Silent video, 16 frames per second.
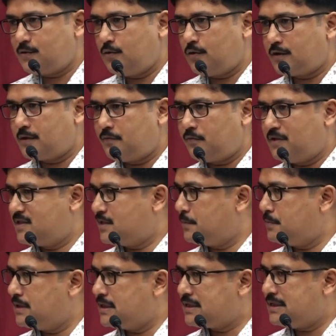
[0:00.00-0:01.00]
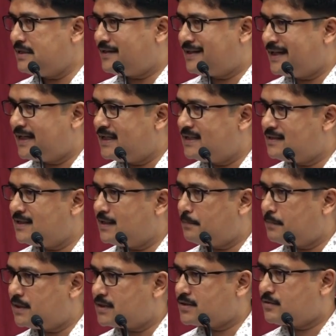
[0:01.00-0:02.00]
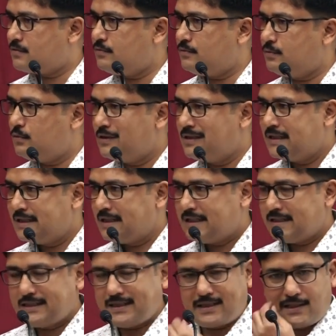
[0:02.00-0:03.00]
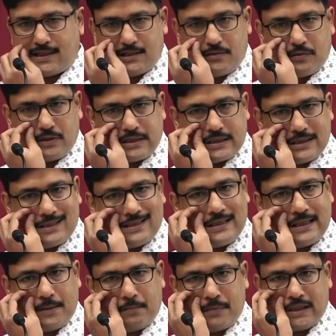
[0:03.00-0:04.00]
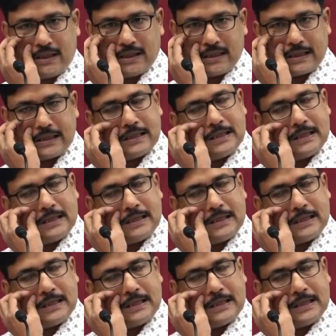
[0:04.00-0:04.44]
you got in which subject in tenth, then plus two, then graduation, then M B